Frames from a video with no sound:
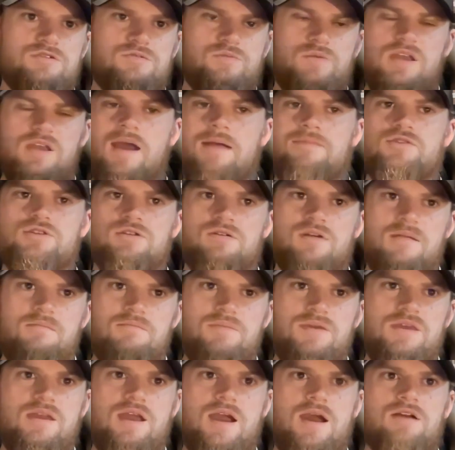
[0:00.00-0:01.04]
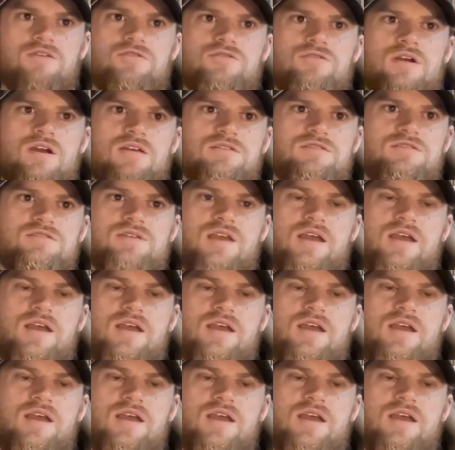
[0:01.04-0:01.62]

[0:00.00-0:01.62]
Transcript: We capture IP address